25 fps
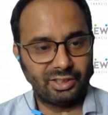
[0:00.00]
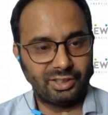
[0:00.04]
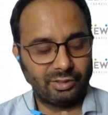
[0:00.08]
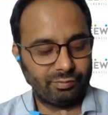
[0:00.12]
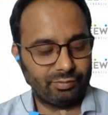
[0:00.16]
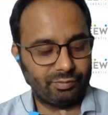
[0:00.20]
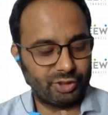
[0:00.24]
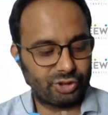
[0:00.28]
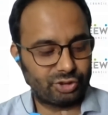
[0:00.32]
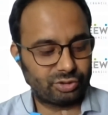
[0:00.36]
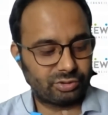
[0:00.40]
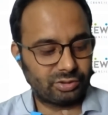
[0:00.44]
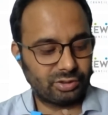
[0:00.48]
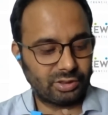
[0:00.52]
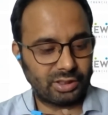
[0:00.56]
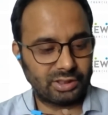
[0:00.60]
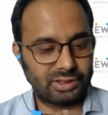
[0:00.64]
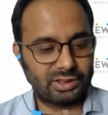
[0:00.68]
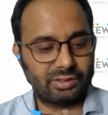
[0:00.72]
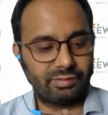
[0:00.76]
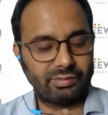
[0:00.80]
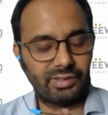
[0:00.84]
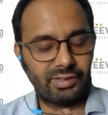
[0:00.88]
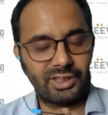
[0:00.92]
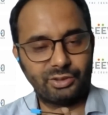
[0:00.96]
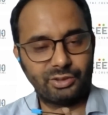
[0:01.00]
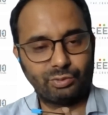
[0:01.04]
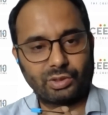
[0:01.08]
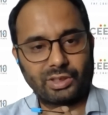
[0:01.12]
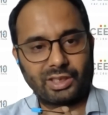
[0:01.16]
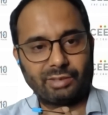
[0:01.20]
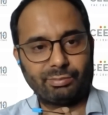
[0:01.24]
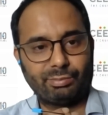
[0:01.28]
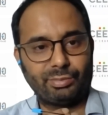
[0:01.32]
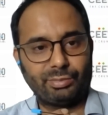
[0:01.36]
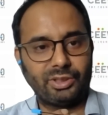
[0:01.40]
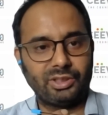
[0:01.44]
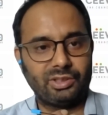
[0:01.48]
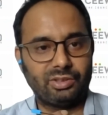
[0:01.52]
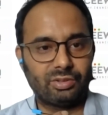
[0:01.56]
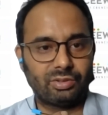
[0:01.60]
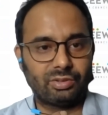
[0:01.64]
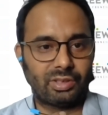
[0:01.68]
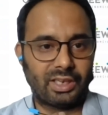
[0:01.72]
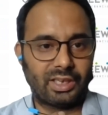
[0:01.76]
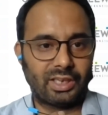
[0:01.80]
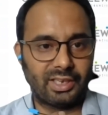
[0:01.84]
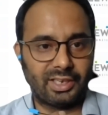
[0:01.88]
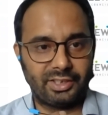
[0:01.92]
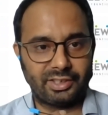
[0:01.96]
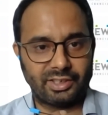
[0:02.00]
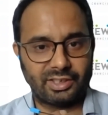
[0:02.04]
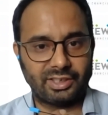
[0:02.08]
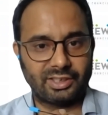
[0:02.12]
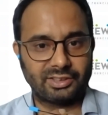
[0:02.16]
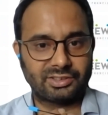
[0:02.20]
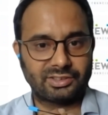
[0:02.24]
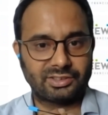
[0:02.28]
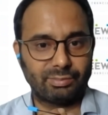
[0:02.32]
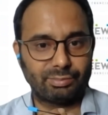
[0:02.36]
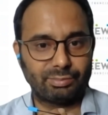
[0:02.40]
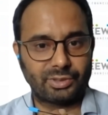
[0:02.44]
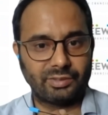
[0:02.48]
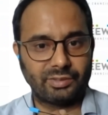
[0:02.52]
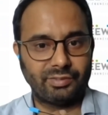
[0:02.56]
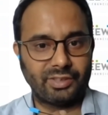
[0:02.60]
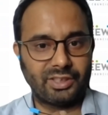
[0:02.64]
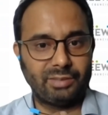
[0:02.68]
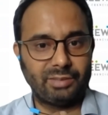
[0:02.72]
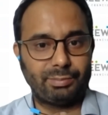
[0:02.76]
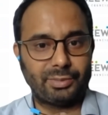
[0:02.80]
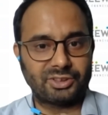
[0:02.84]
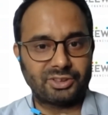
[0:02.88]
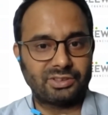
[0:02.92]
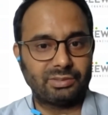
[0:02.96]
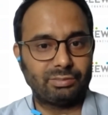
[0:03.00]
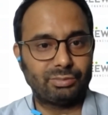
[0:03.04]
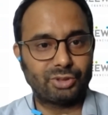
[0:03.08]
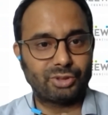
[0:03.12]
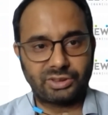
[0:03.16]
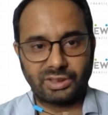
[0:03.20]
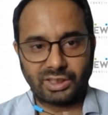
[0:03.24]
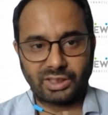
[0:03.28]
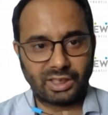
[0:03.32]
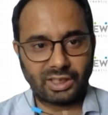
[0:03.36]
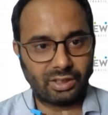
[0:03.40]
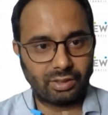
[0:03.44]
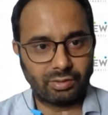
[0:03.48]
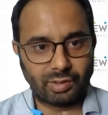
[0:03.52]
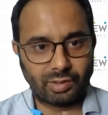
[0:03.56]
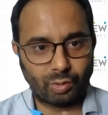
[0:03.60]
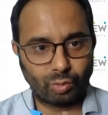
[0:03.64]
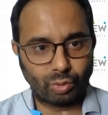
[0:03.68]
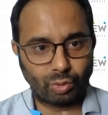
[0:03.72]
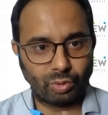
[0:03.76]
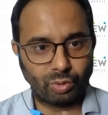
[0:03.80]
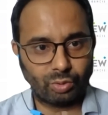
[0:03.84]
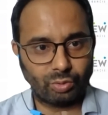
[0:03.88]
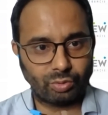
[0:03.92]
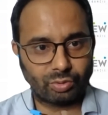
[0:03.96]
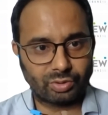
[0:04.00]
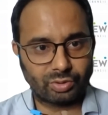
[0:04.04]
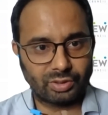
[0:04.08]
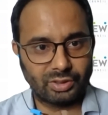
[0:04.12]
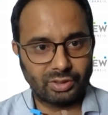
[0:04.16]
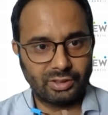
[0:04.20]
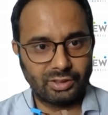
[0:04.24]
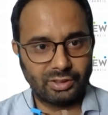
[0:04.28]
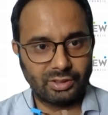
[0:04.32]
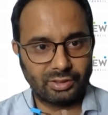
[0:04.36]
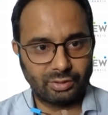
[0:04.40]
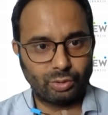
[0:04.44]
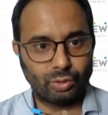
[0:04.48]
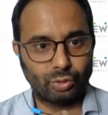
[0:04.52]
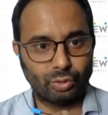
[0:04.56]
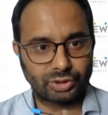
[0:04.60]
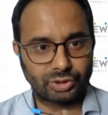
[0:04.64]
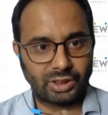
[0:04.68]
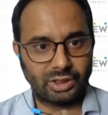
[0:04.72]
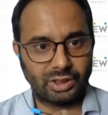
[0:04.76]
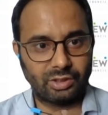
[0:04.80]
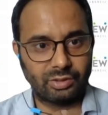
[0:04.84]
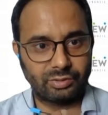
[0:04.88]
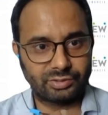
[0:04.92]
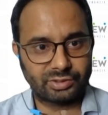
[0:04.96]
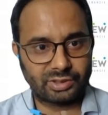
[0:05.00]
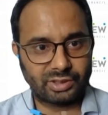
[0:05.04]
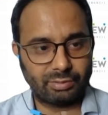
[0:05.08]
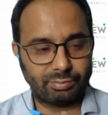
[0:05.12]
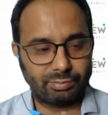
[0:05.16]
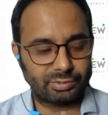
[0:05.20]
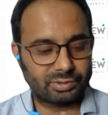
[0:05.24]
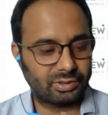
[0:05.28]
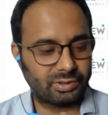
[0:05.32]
which otherwise would have been, you know, highlighted as something very pessimistic kind of outlook, those kind of scripts.